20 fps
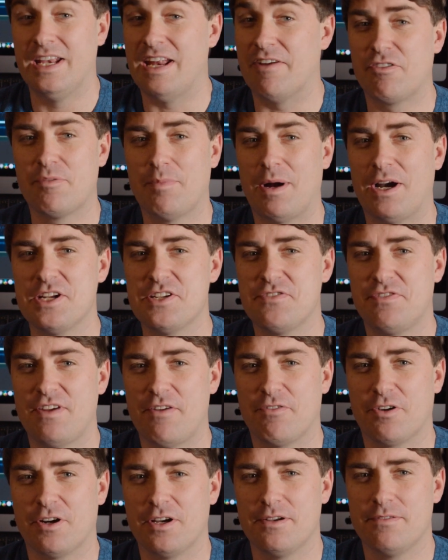And everybody's
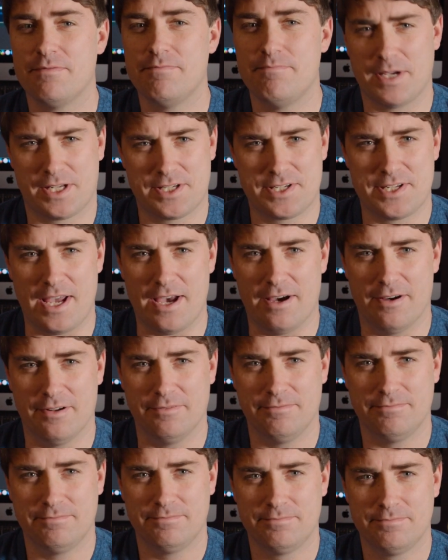favorite,
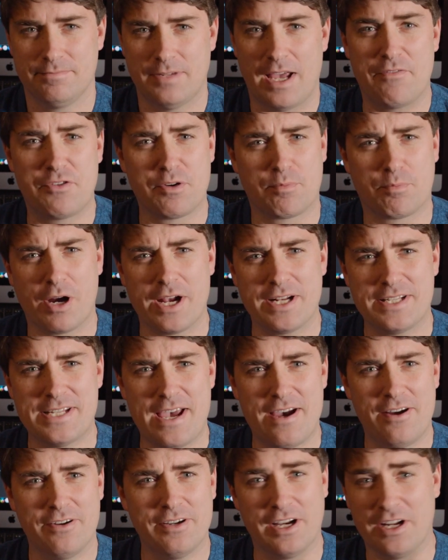Mixdown. After
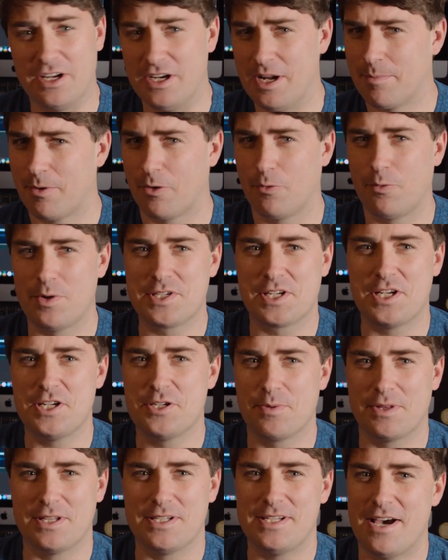breakdown and a number of whiskeys
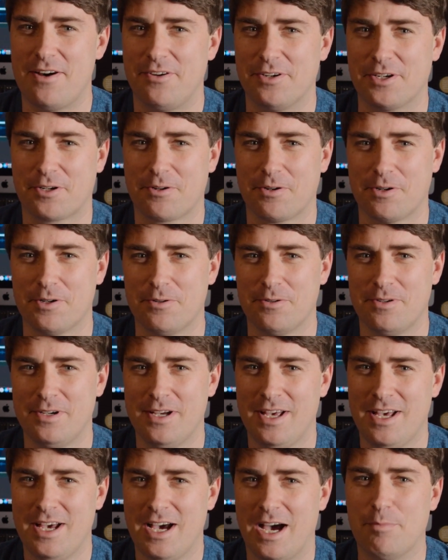with the talent and crew,
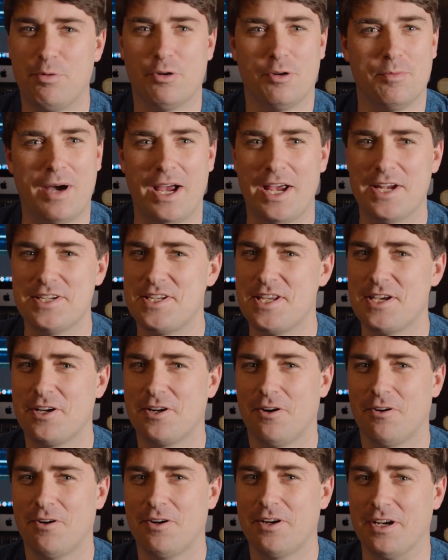I pulled my SD
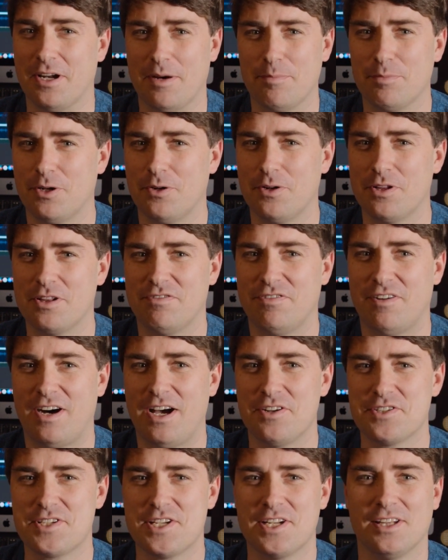card and uploaded the
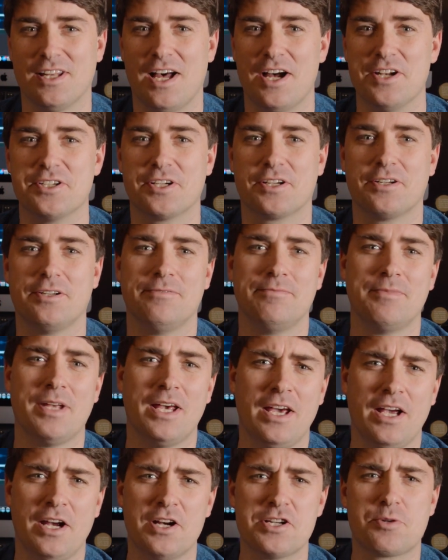files into Logic.
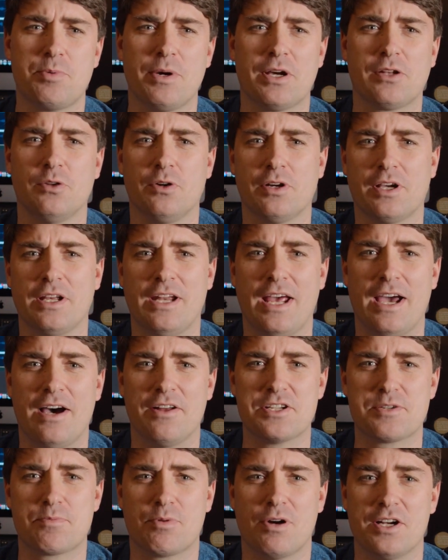Here's a quick look into how
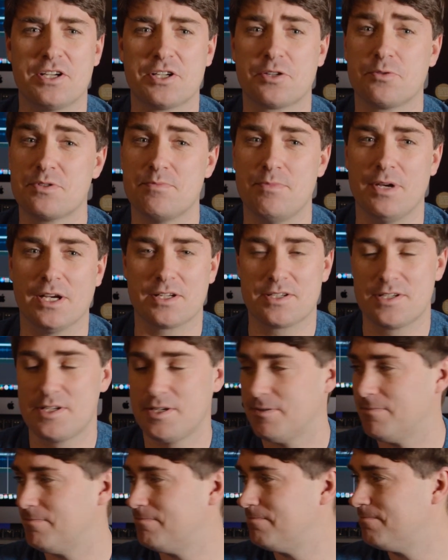this project was mixed.